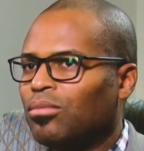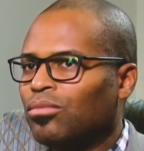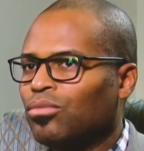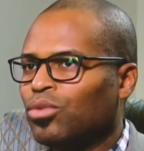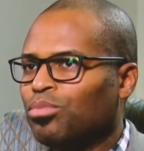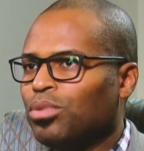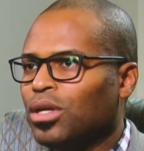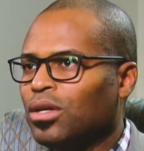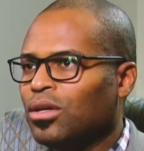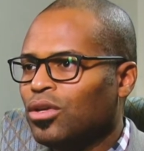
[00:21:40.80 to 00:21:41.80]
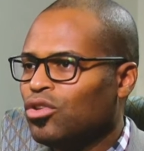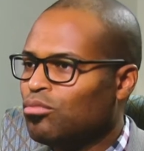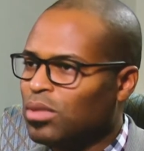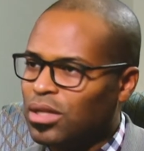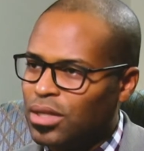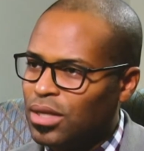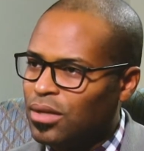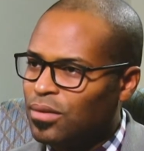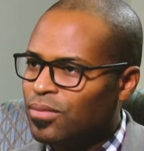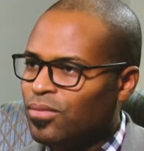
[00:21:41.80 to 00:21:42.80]
would be
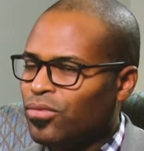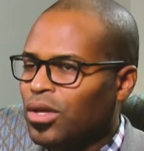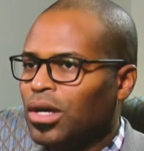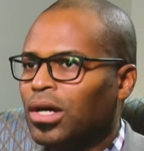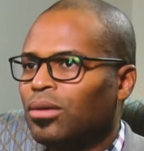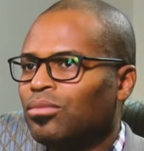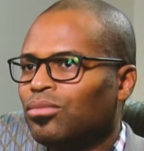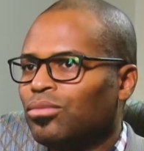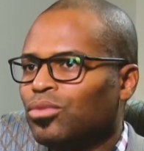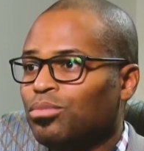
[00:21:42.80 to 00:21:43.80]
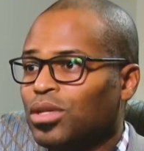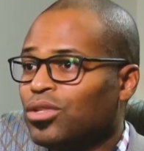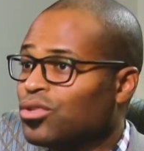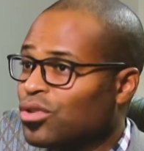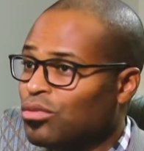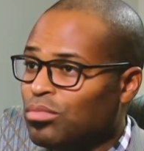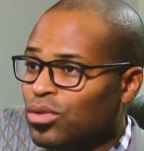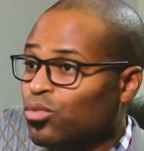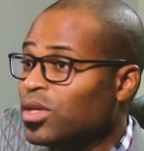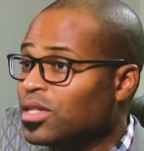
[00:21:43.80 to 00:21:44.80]
humility, would be
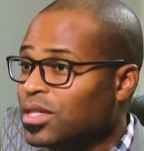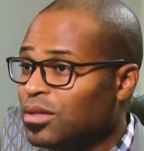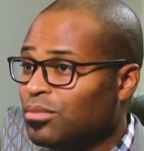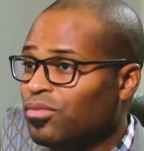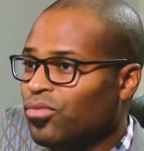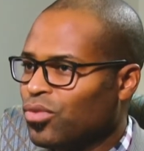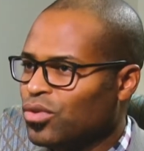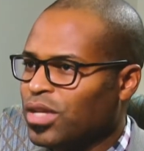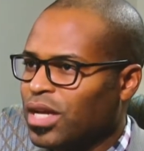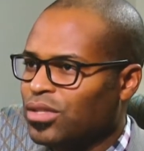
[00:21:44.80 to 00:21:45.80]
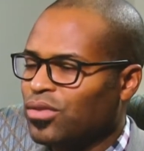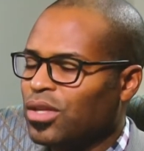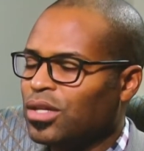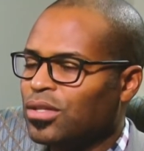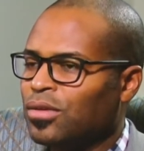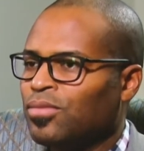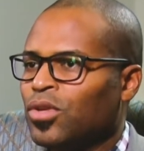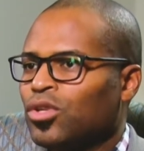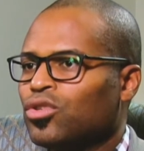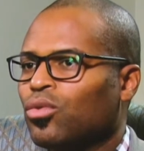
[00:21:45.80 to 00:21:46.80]
discernment, wisdom, those kinds of things.
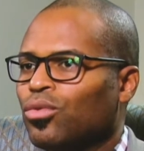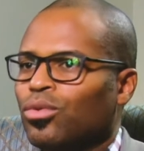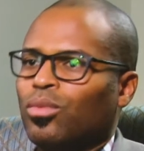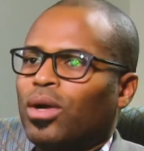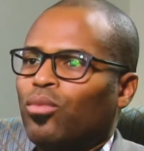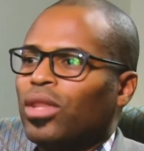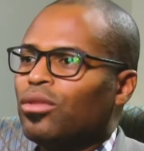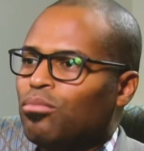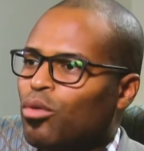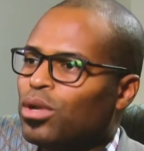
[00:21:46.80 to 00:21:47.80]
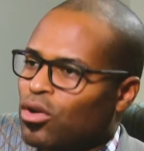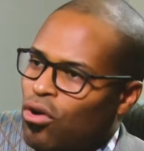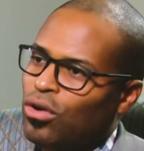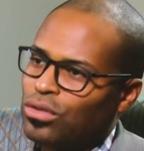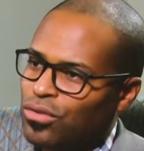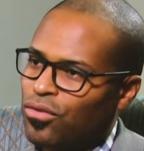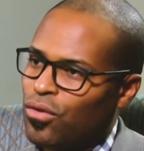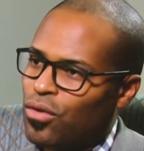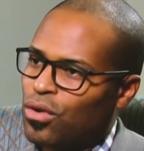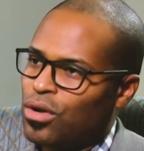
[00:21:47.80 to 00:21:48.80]
So when the moment calls
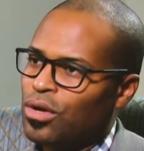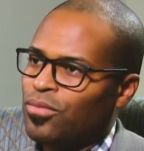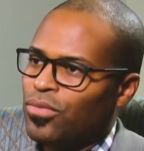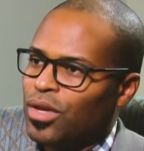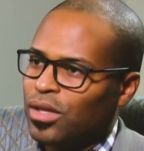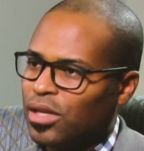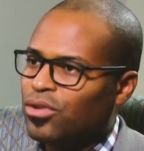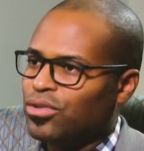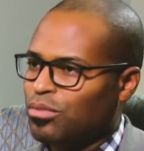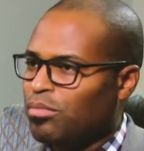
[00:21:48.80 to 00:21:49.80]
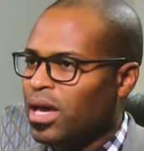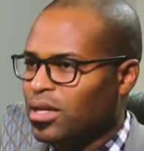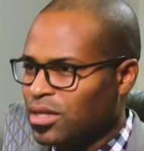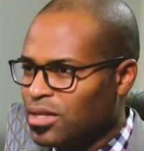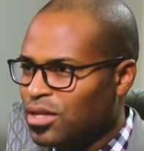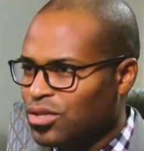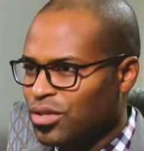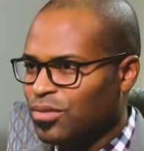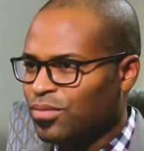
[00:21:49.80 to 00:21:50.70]
for a leader to make a decision,